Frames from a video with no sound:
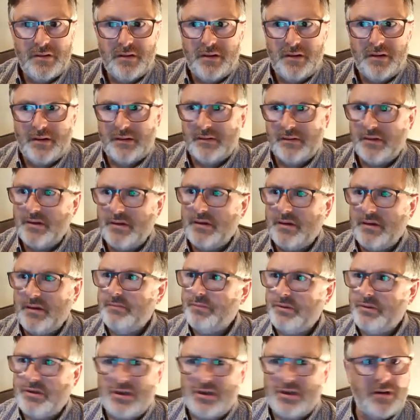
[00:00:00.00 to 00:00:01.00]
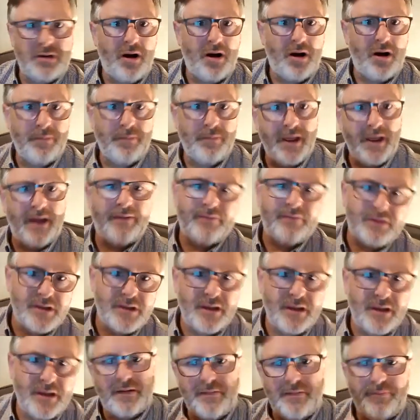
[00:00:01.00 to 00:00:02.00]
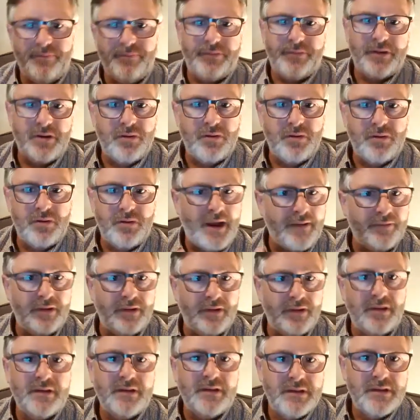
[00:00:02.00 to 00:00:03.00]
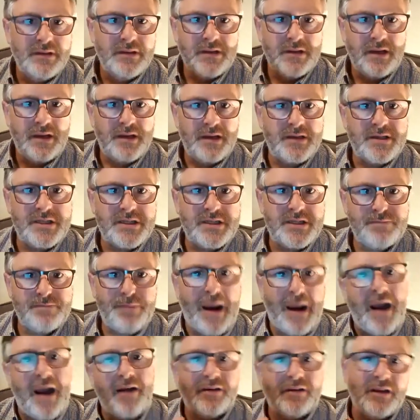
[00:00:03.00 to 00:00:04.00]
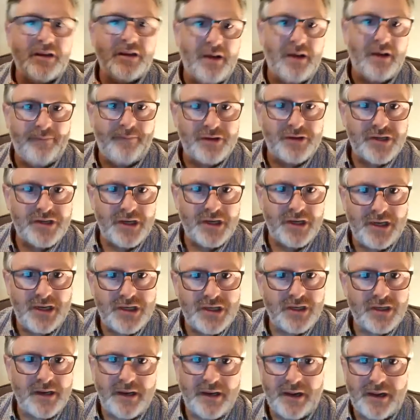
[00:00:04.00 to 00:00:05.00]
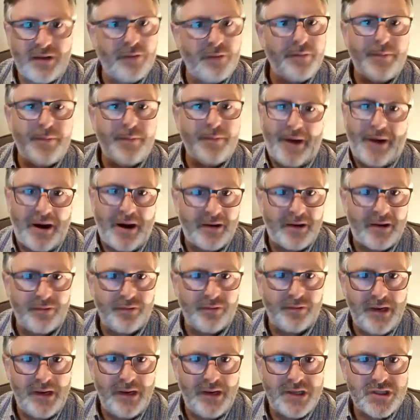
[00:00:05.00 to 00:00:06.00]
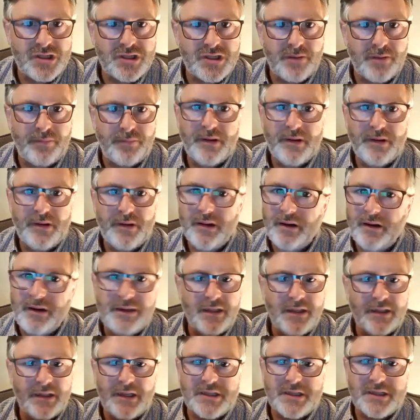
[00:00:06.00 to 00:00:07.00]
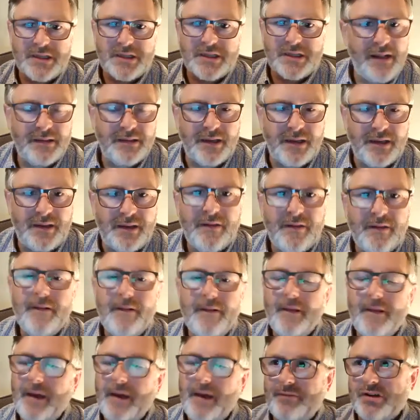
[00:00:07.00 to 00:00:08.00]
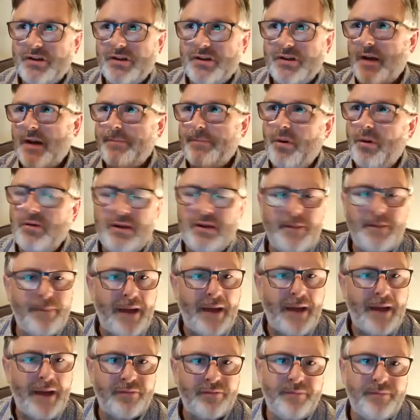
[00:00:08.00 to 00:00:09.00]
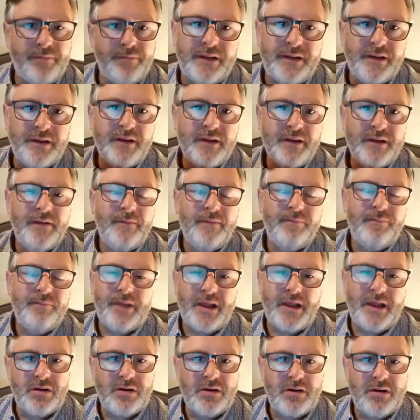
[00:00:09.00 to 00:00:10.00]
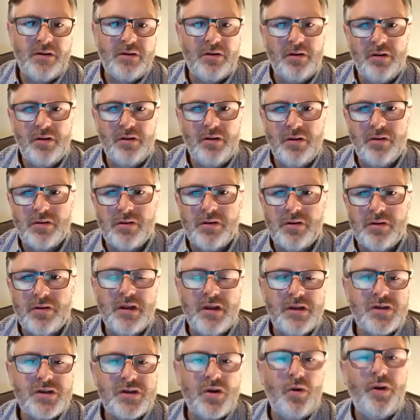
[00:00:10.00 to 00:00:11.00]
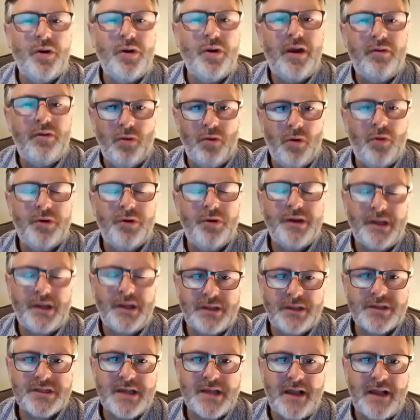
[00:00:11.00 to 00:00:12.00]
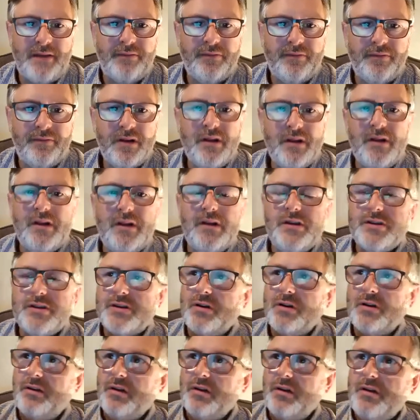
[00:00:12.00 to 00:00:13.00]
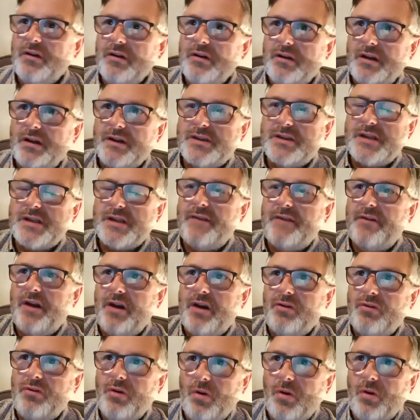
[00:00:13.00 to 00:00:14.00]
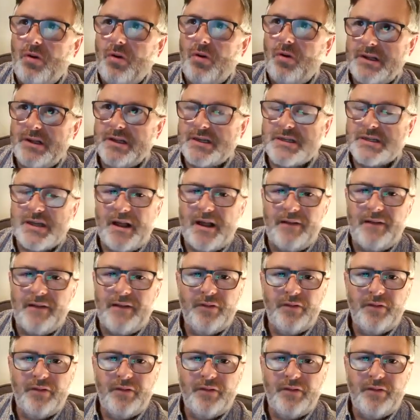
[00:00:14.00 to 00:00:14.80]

and but you'd normally have like a, you could have a, a sparky conversation and that could be part of the relationship i think that's healthy and if you start pulling back from that then you're you're, you're it's going to eroding the self so instead of eroding the self